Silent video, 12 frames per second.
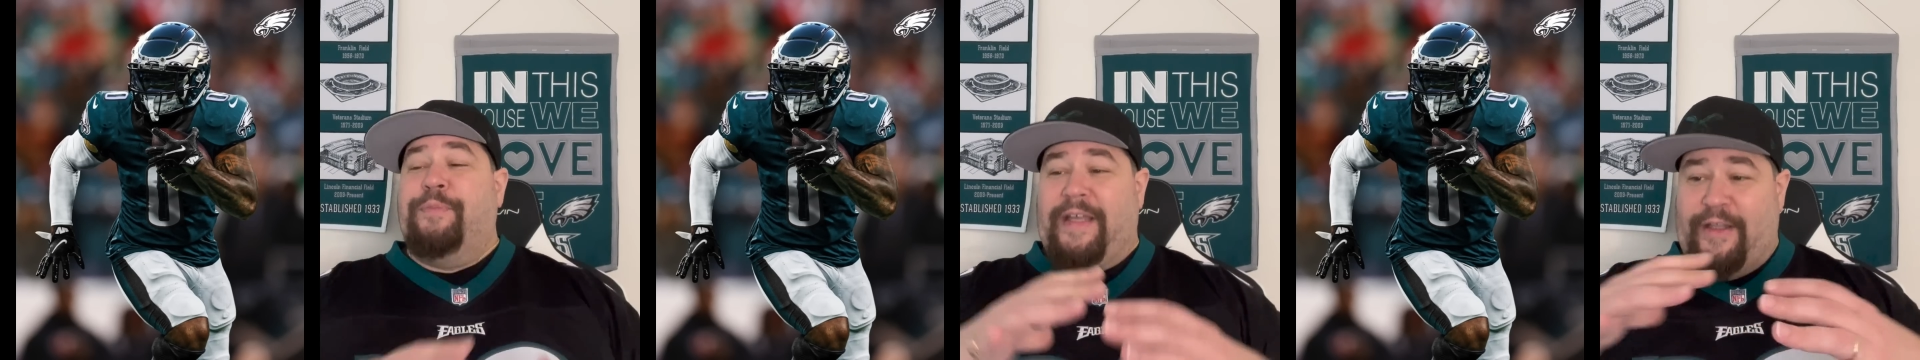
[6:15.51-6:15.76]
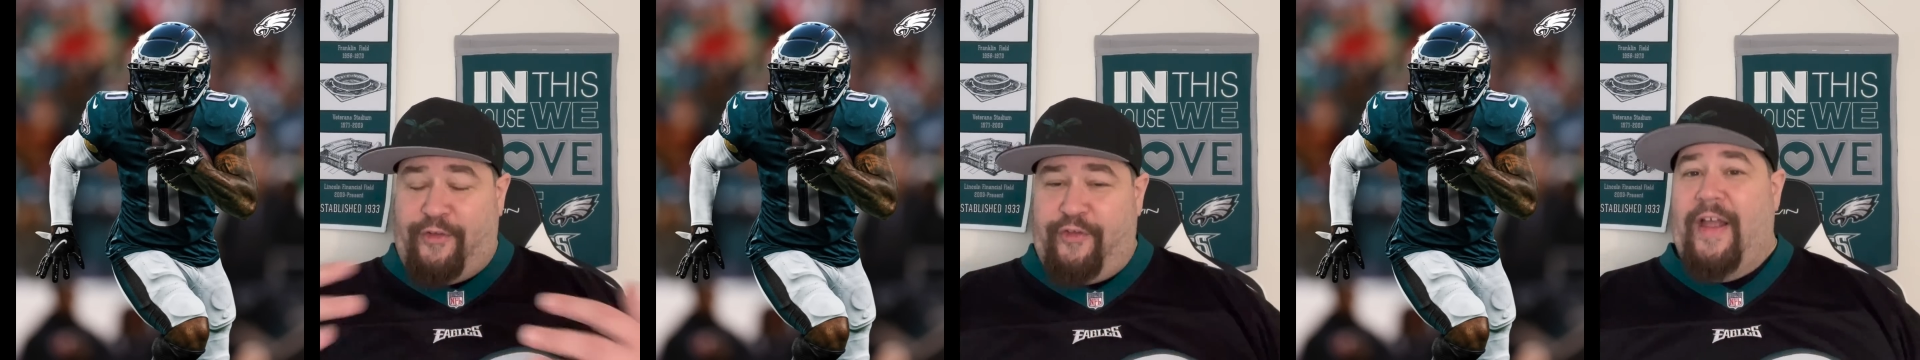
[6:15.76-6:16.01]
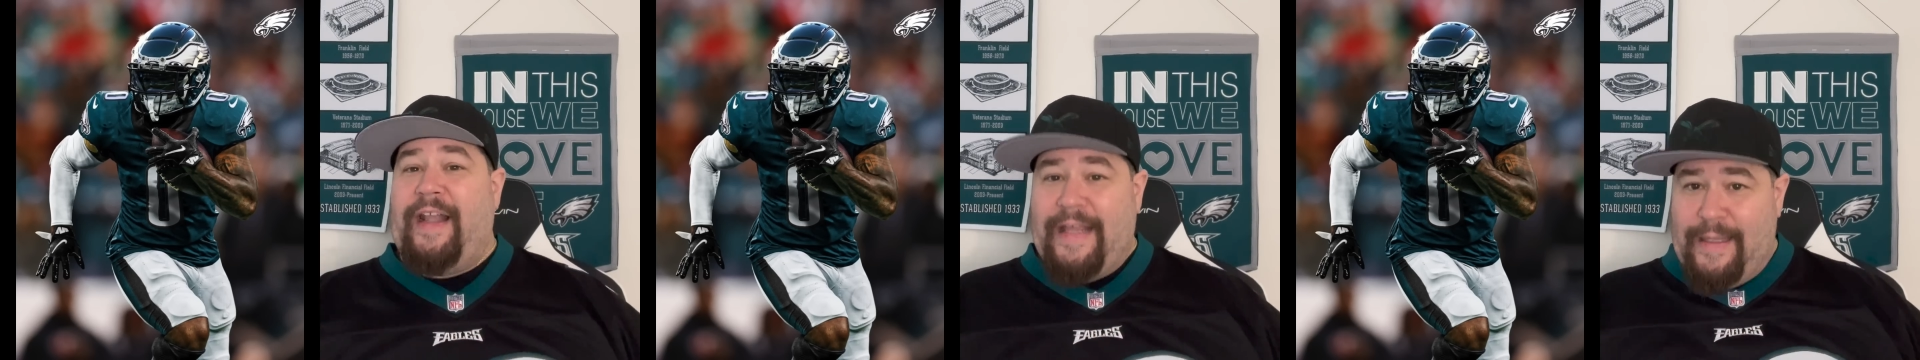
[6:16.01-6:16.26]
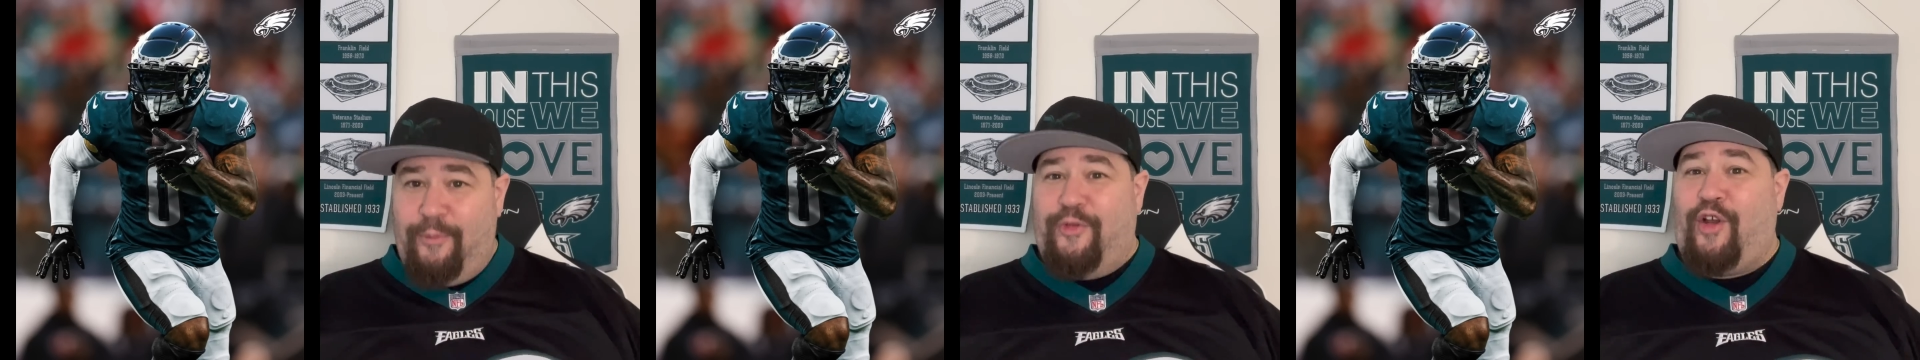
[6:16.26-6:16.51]
is setting
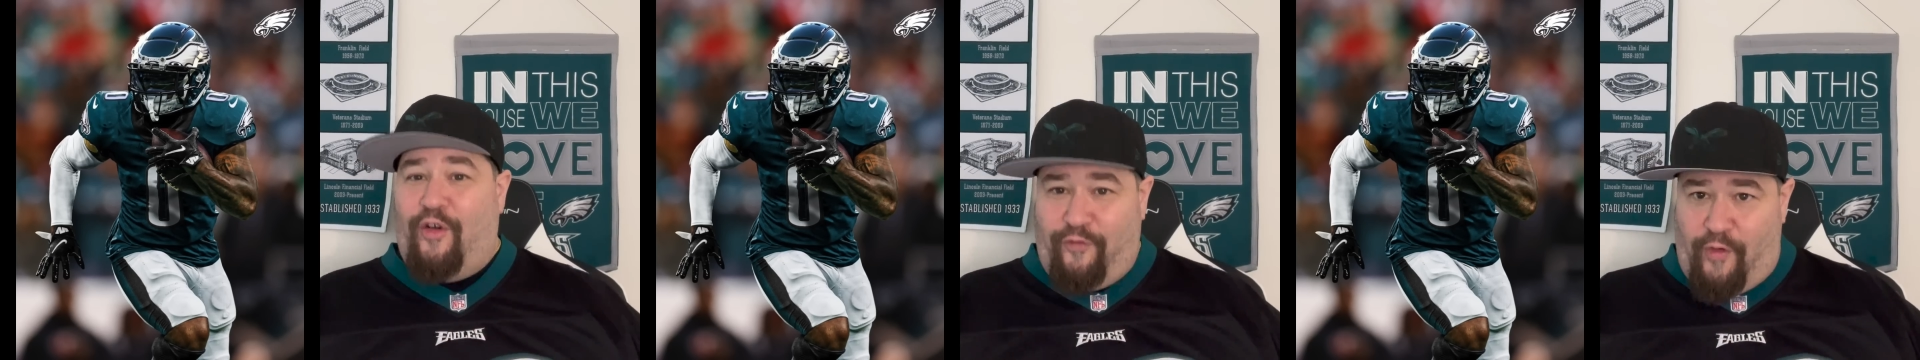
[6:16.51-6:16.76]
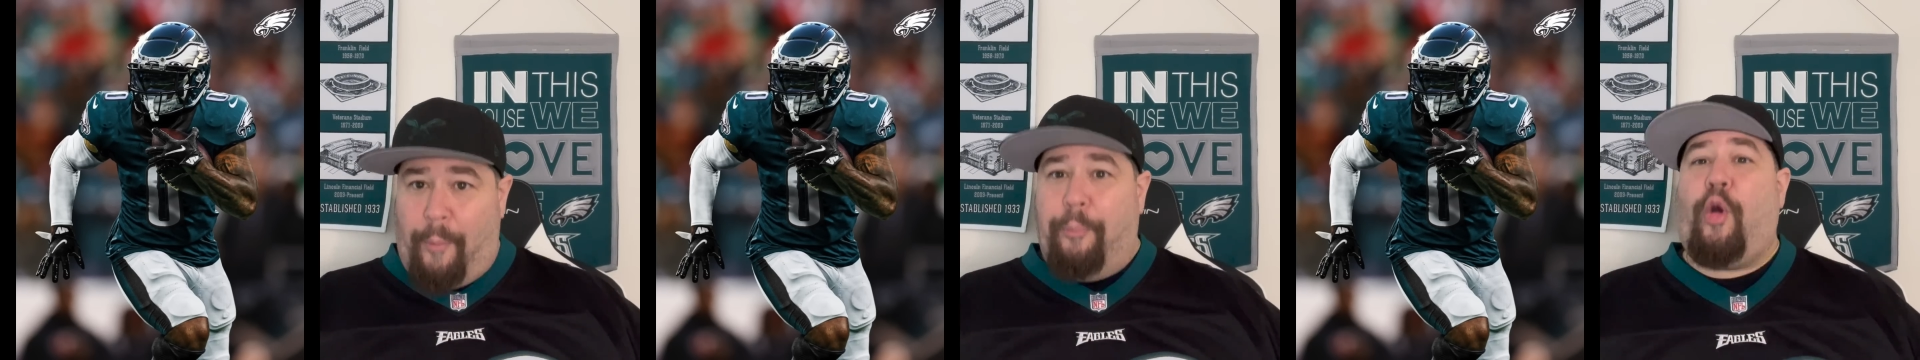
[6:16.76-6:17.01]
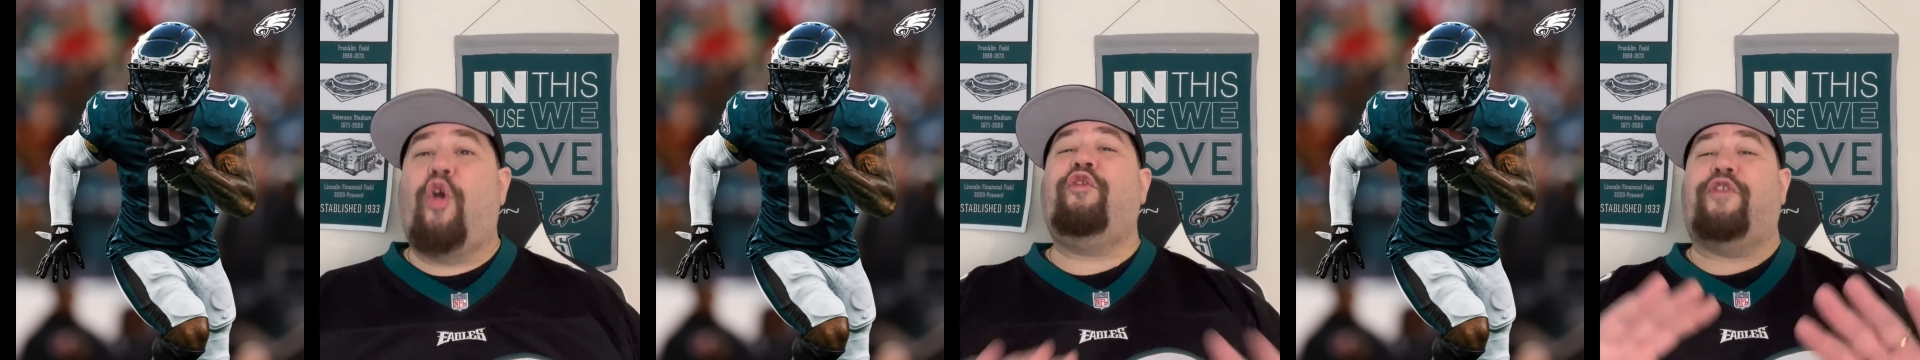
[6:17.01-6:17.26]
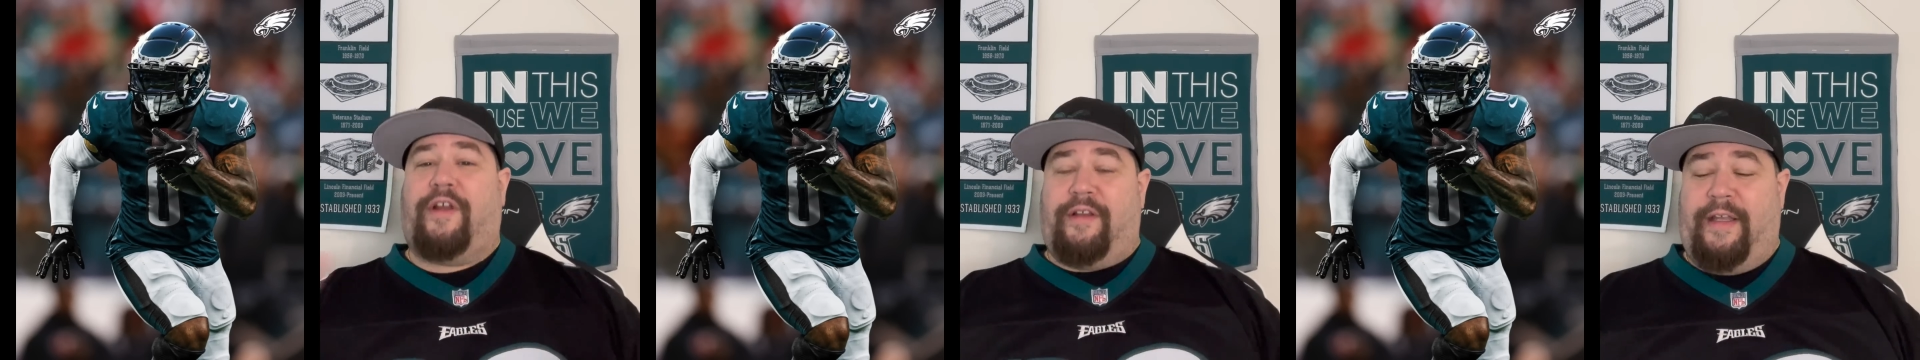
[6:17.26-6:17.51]
himself up
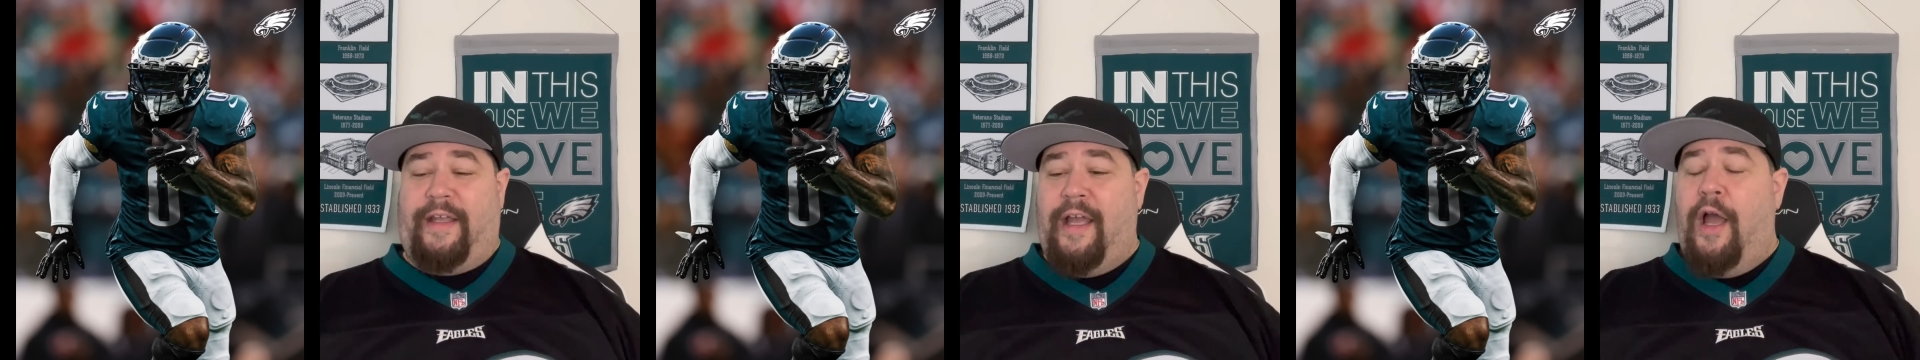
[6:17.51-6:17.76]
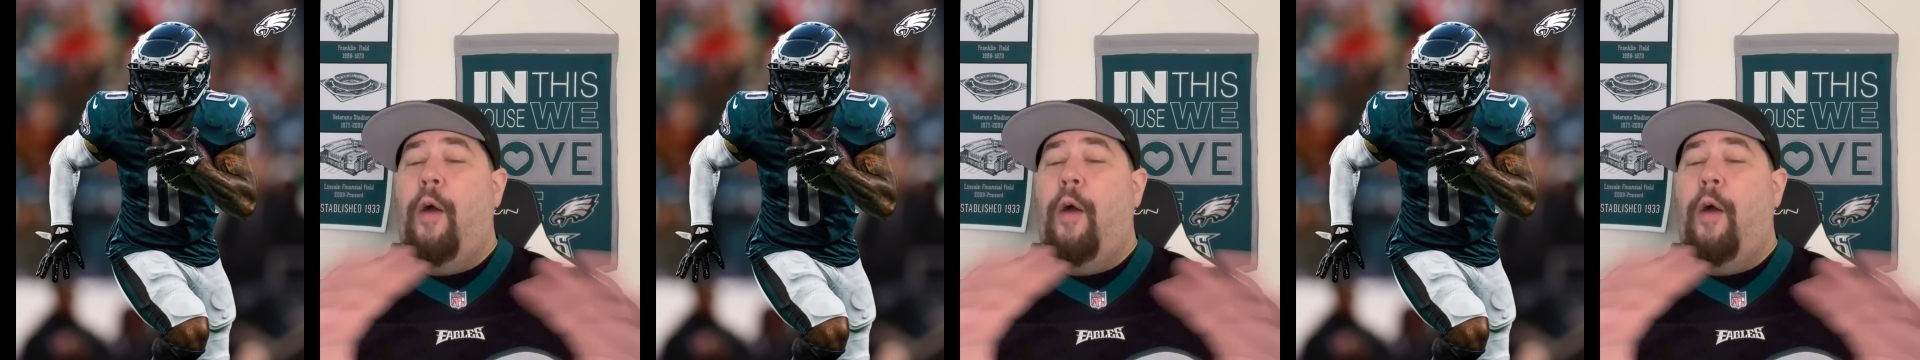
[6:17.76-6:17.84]
perfectly